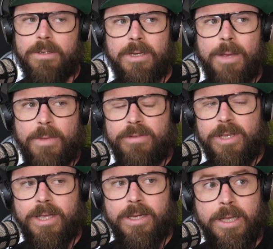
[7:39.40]
"Let him have your
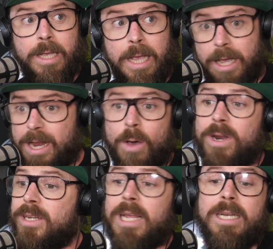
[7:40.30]
kid." And I
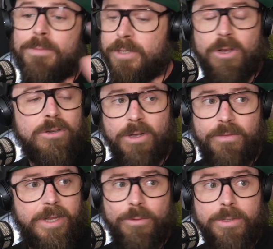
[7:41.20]
went and danced my socks off
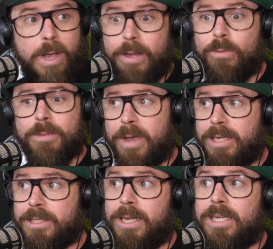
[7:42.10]
and it was
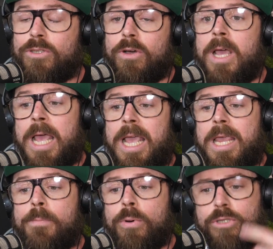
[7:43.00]
amazing. And
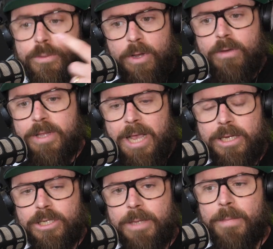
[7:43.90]
he pushed me over the
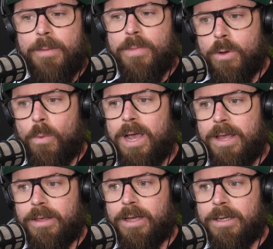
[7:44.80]
edge and he made me aware
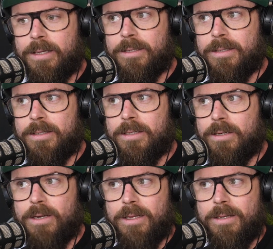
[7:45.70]
that
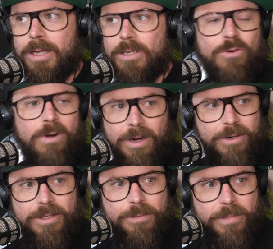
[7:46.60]
it's all right.
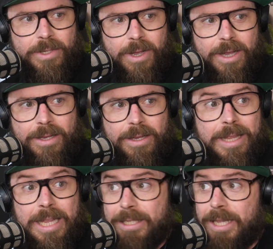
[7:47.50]
Nothing like
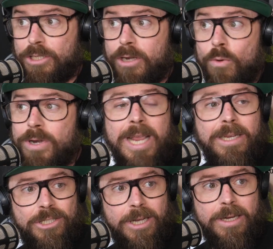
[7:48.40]
there's no
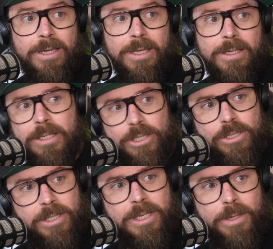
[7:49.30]
danger. It's
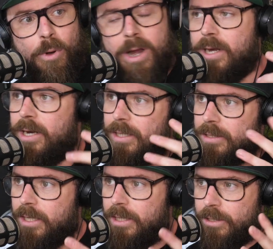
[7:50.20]
just in your brain and it's
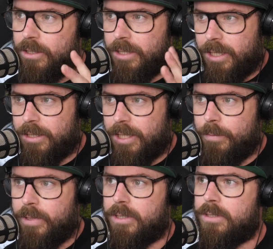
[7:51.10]

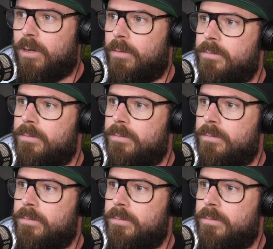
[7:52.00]
keeping you stopped.